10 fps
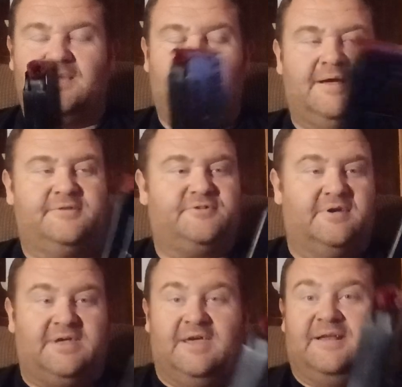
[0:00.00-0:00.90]
All right. So
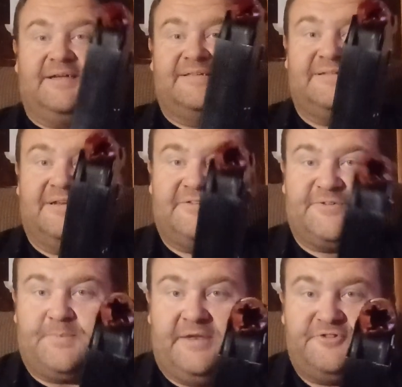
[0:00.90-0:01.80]
again, like I said,
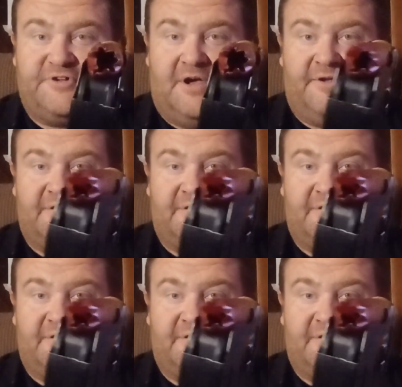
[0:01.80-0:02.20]
it's a bent shell.